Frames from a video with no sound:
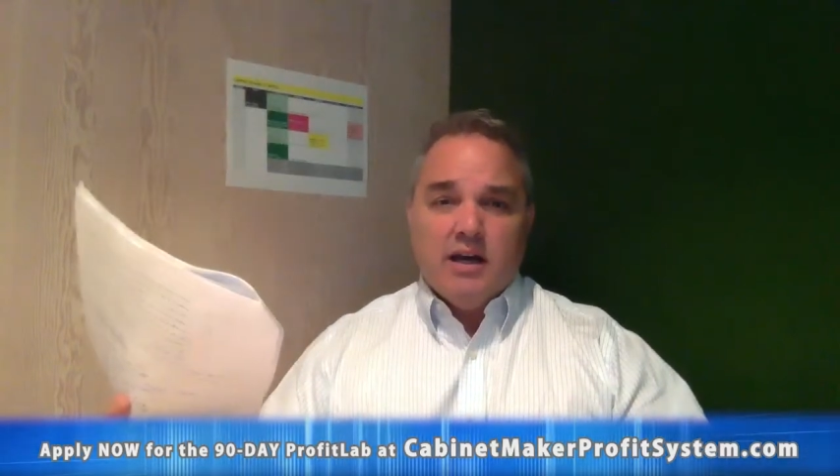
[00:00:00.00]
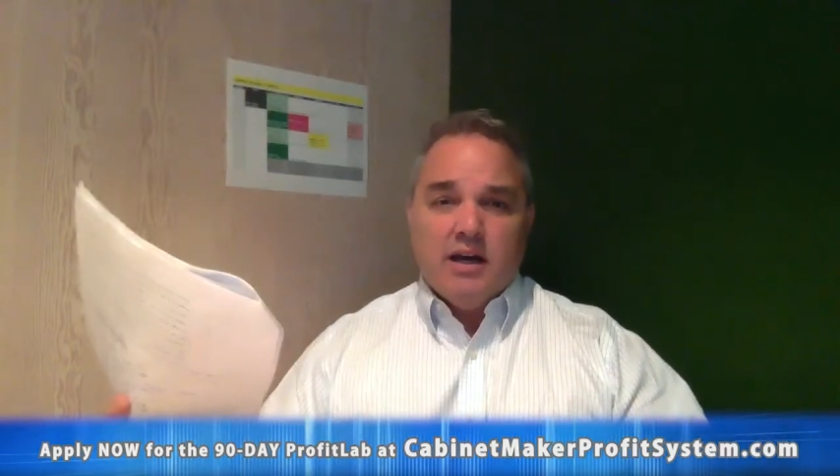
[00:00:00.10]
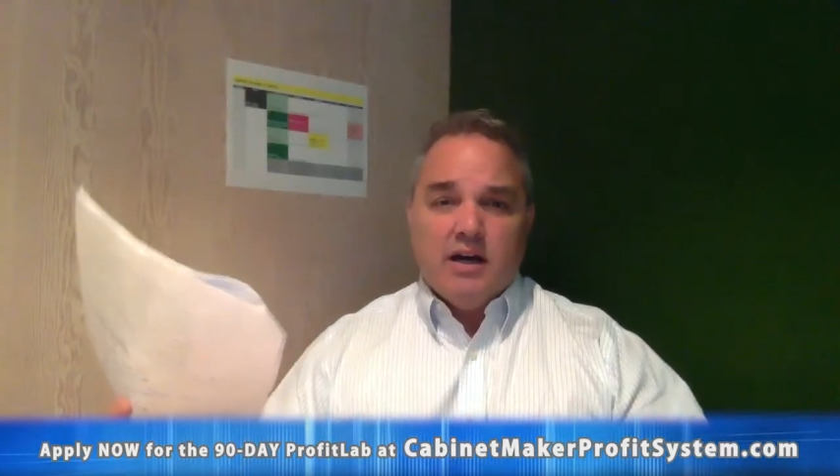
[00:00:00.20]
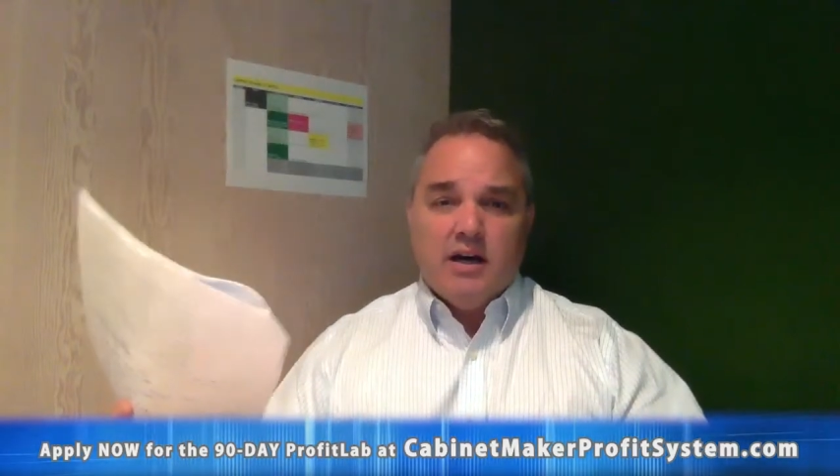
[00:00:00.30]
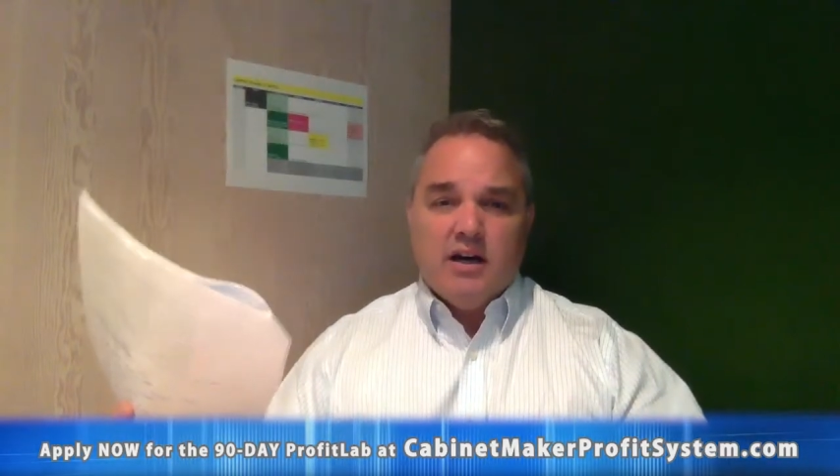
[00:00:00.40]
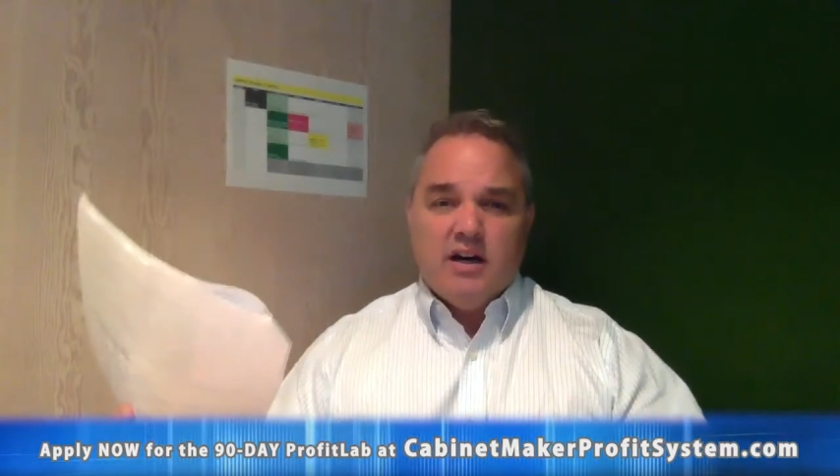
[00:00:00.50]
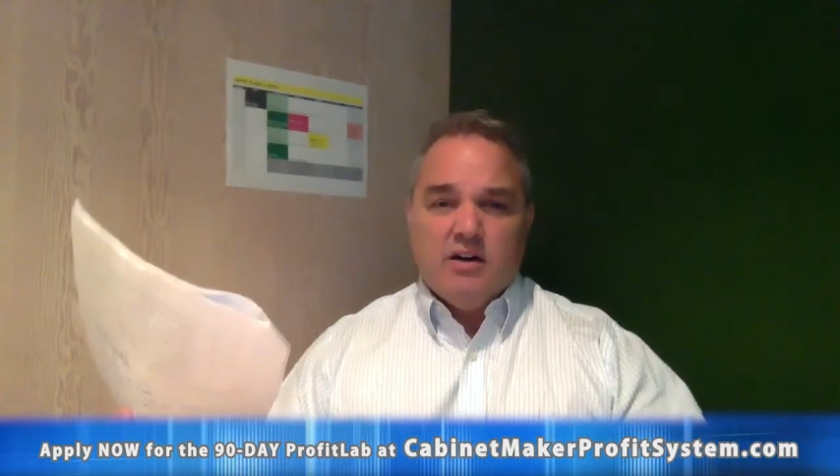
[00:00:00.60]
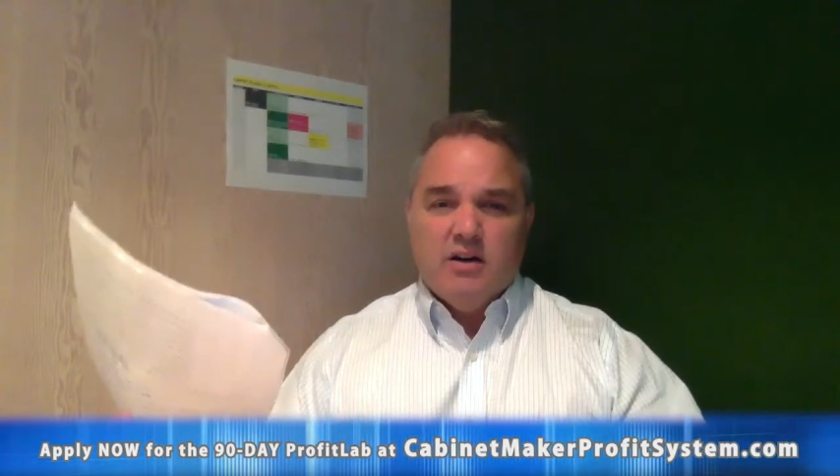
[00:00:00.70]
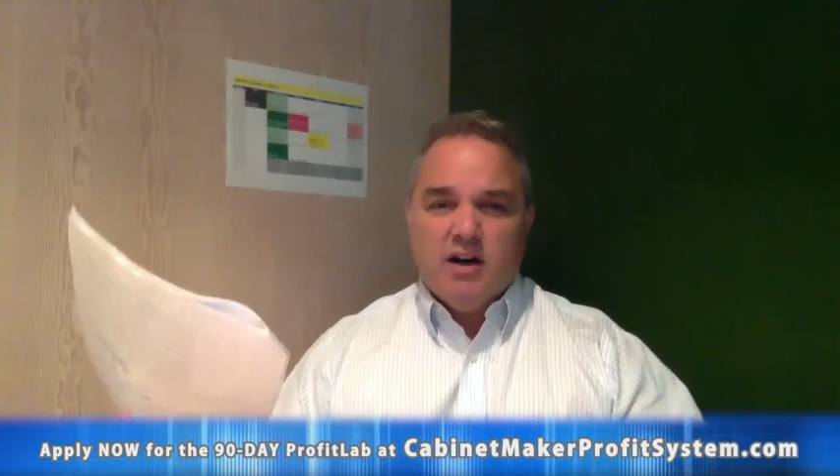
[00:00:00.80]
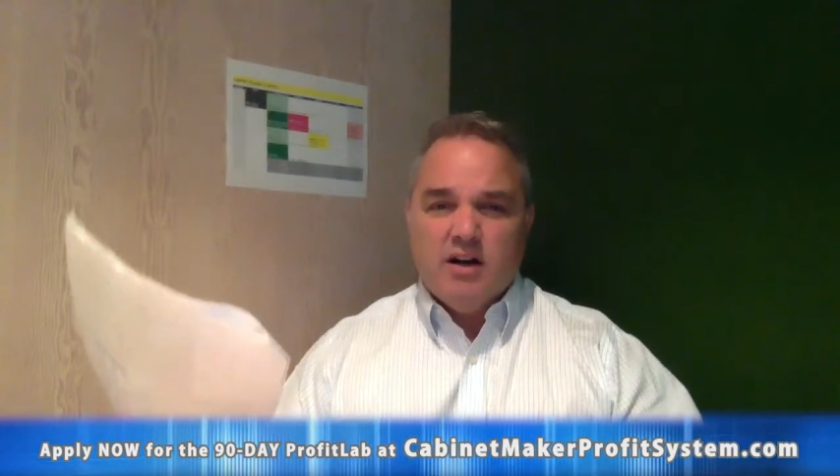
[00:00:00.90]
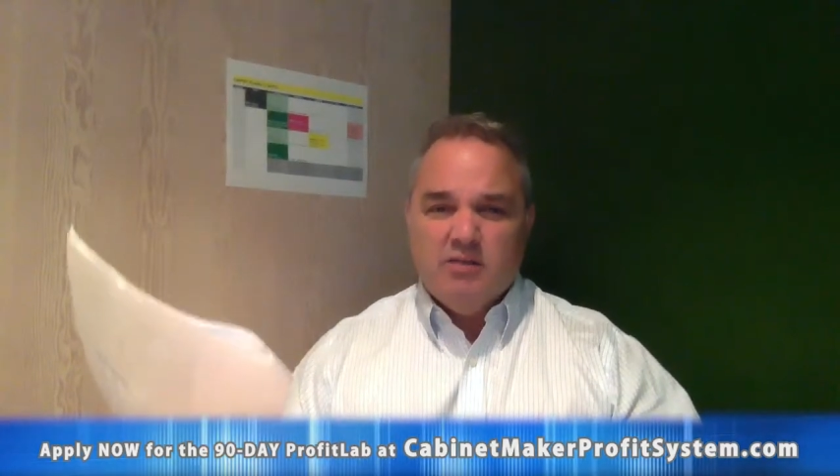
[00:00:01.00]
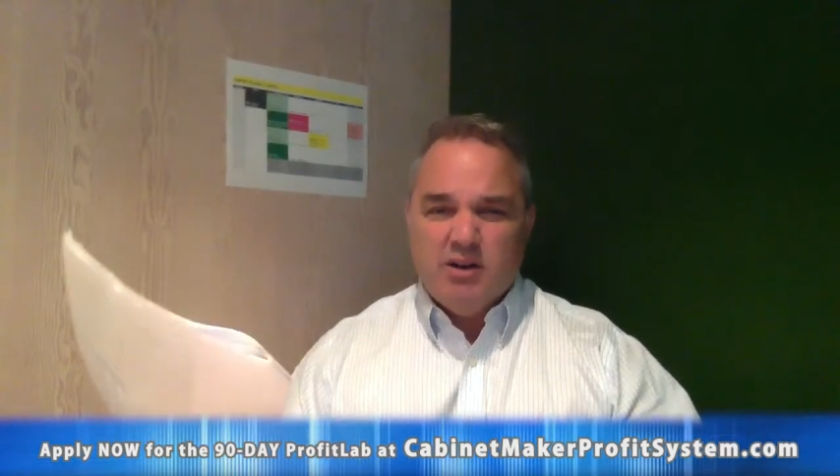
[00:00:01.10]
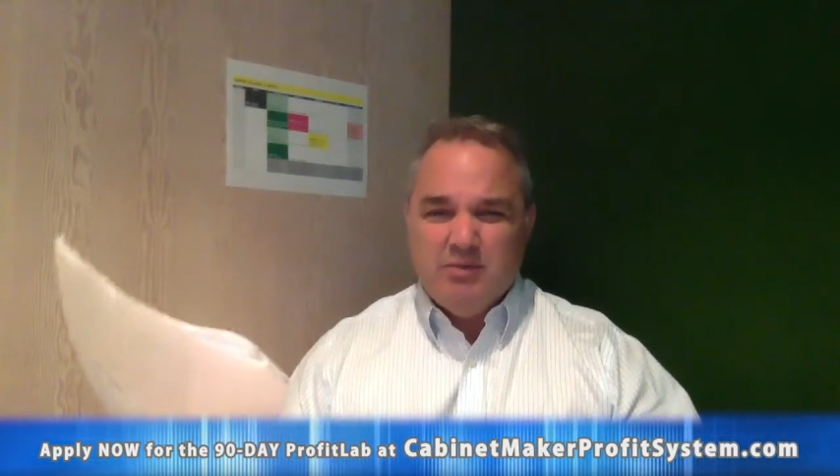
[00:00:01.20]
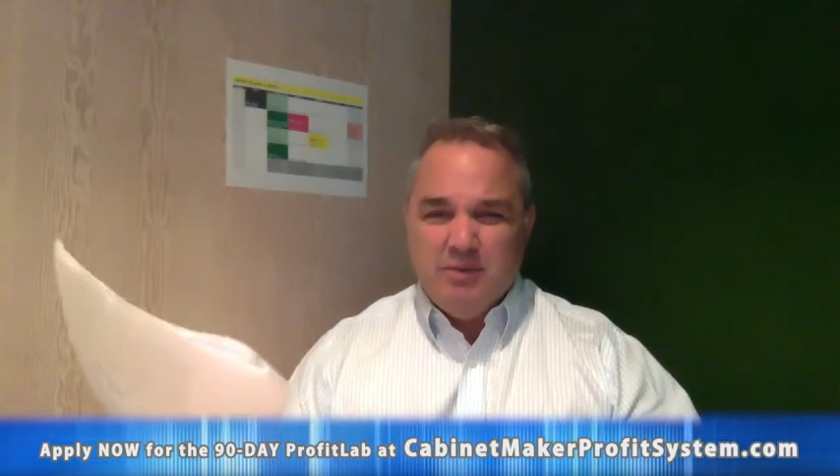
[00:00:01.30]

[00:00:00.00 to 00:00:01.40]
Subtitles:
Uh-oh, what did we